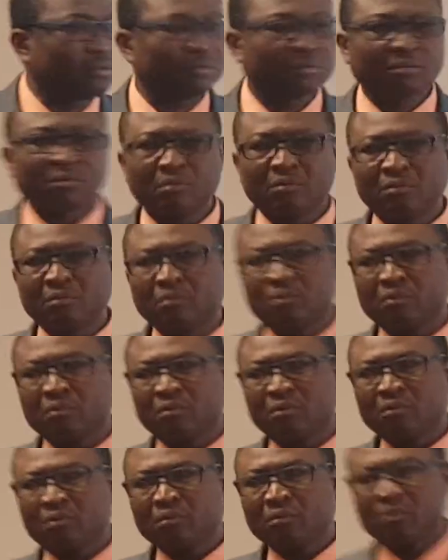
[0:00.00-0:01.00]
Amen.
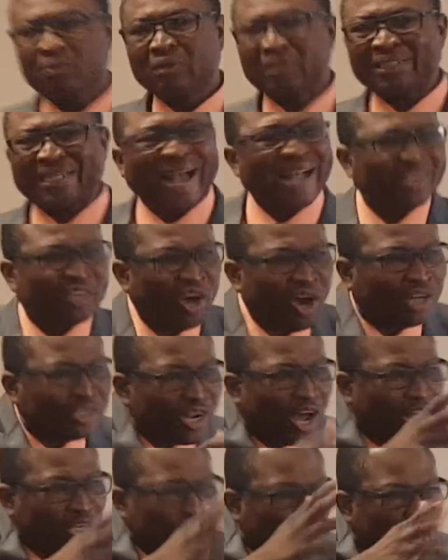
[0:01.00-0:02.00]
Yes. Can God
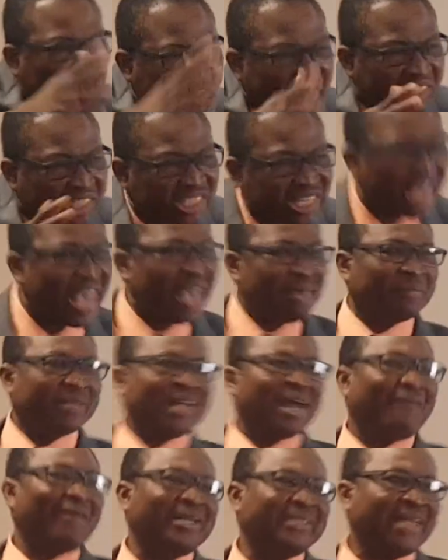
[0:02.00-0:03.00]
now do the same in
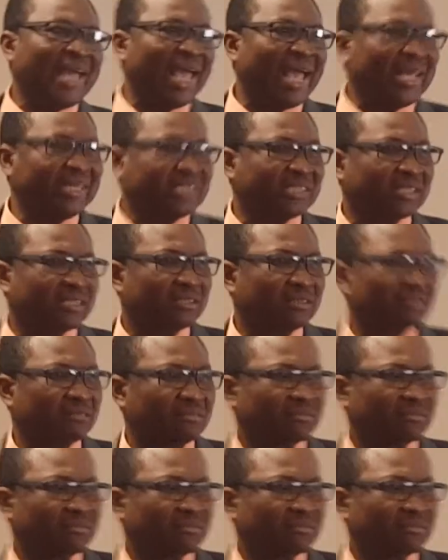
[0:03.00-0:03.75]
our days?